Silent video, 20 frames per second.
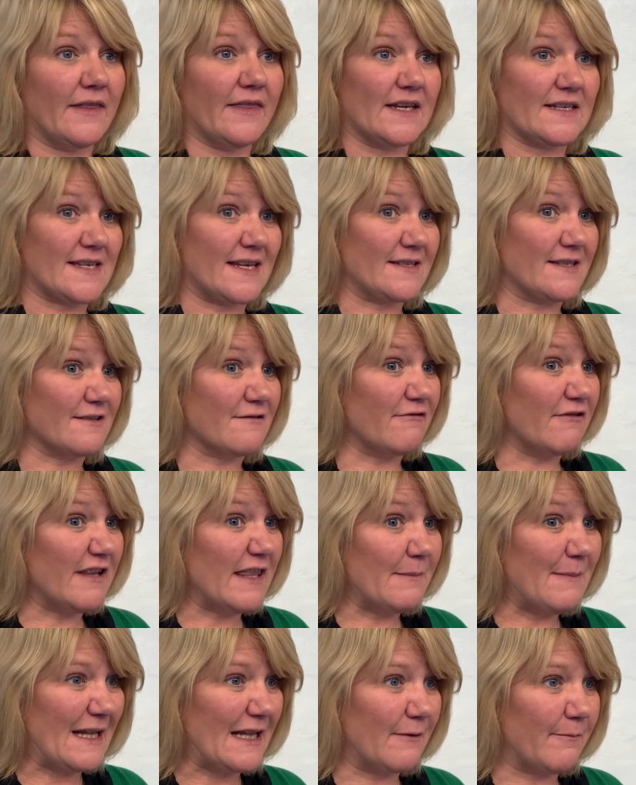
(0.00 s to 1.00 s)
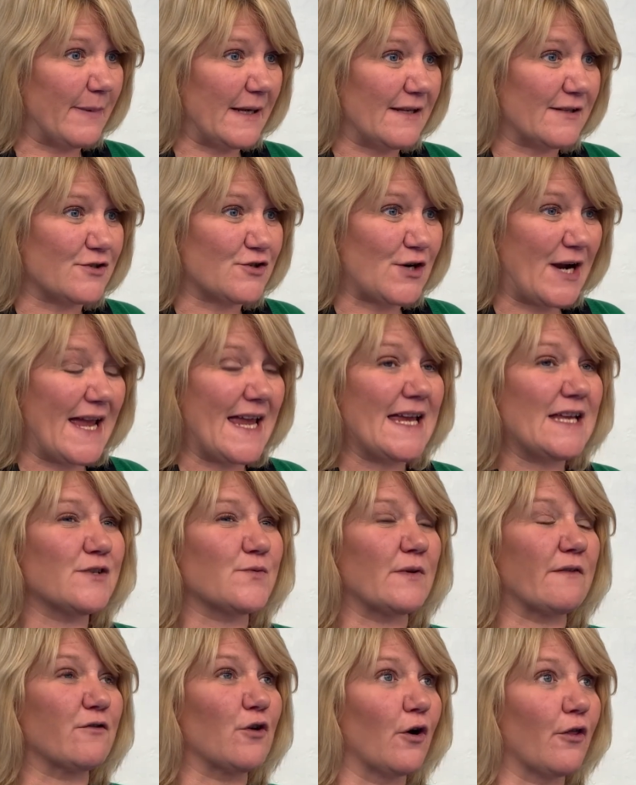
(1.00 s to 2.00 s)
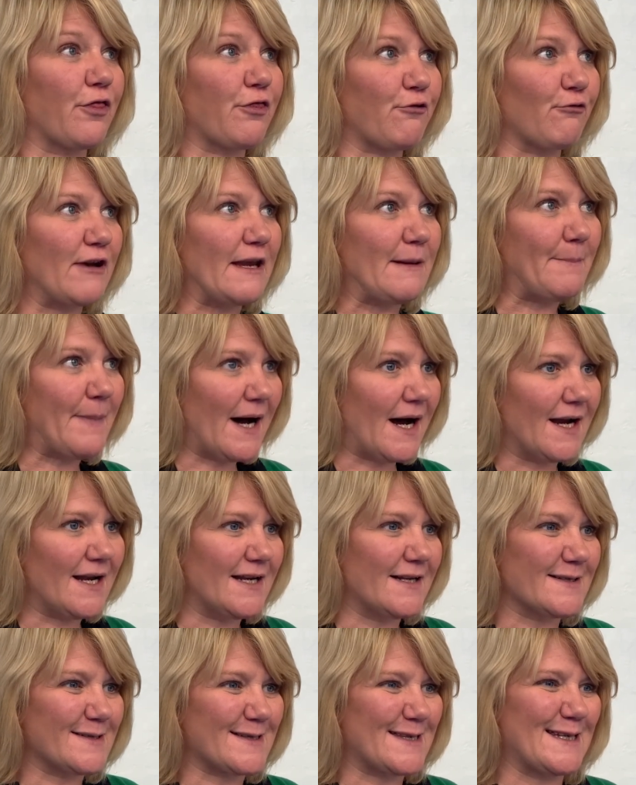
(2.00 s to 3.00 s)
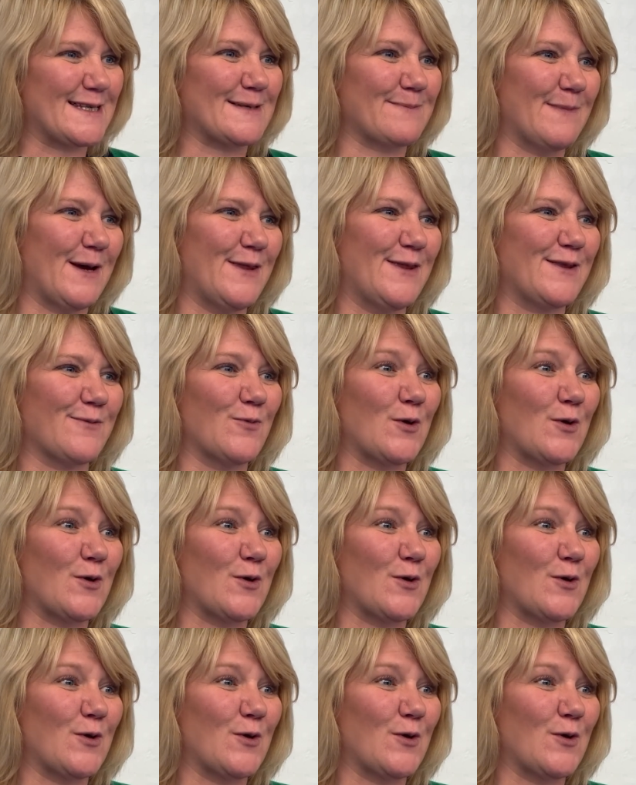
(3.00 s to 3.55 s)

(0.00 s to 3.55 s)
The assessors are in the middle of being trained. We've got 3 pilots this month.